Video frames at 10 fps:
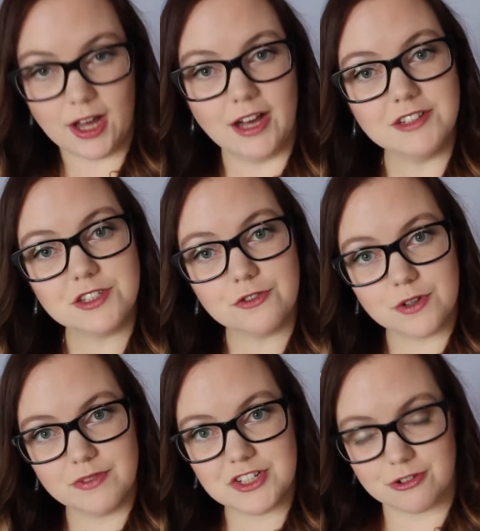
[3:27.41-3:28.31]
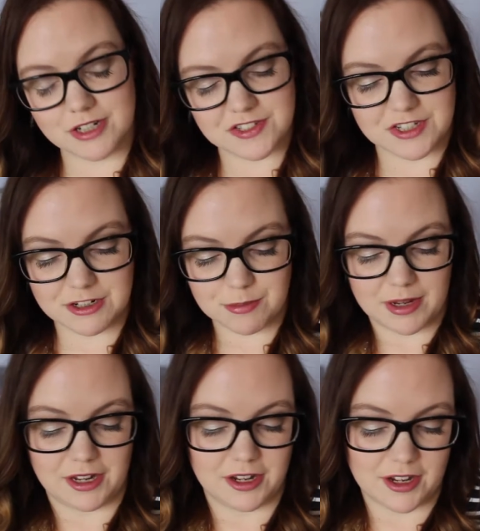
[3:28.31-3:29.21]
Also from Victoria's Secret
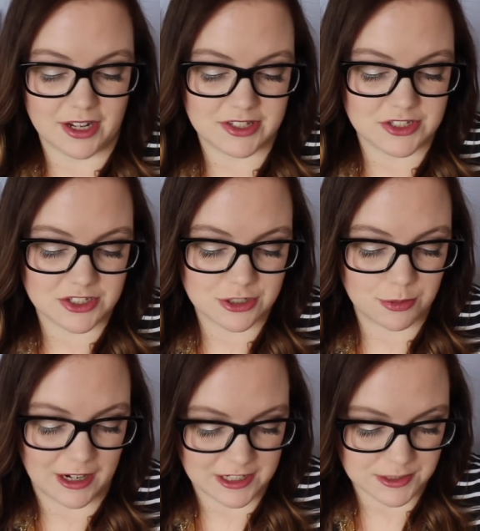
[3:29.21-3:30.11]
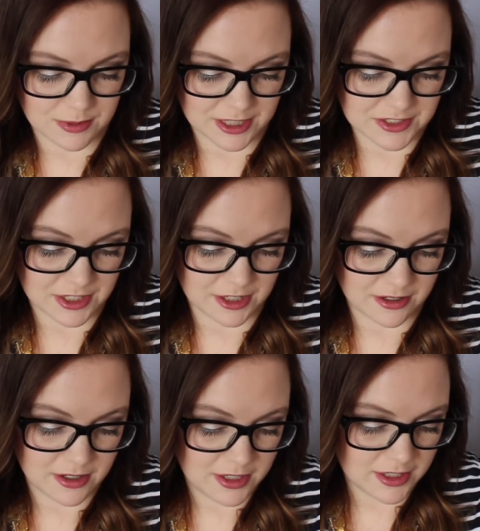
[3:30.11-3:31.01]
Pink, I got these two body sprays
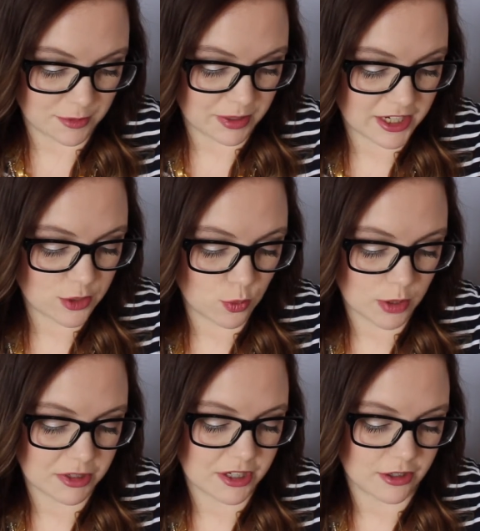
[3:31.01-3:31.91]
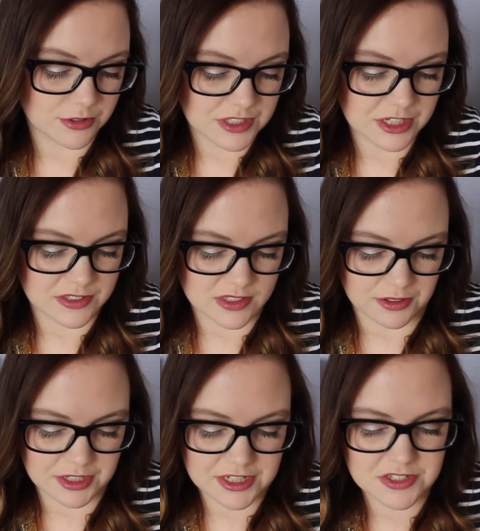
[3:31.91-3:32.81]
here. The Pink Warm and Cozy and
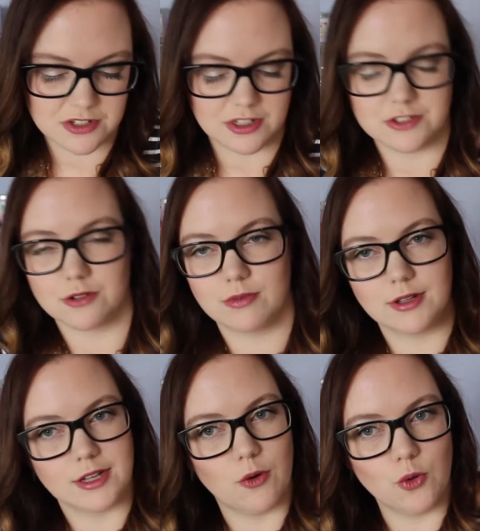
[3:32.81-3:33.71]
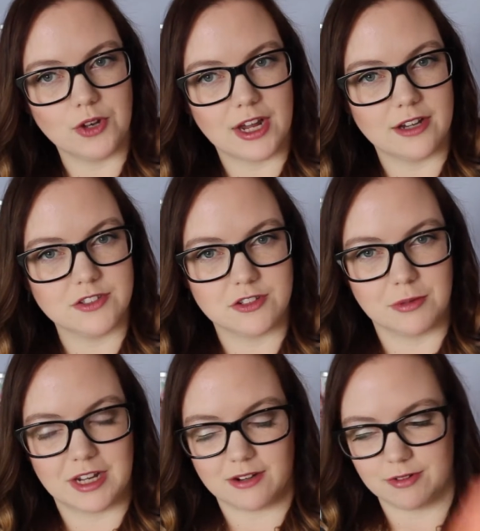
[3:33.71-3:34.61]
Sunkissed. These are really old now, so
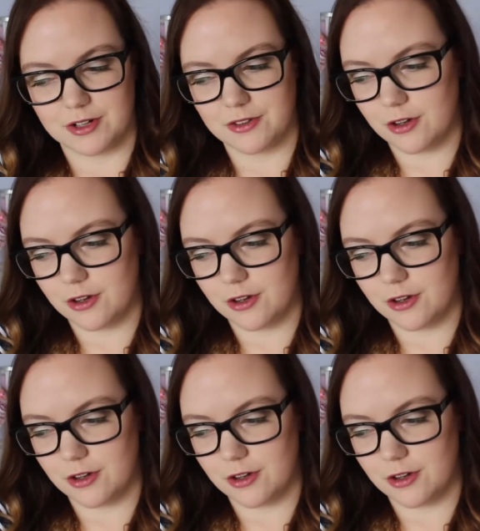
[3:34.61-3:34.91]
I'm getting rid of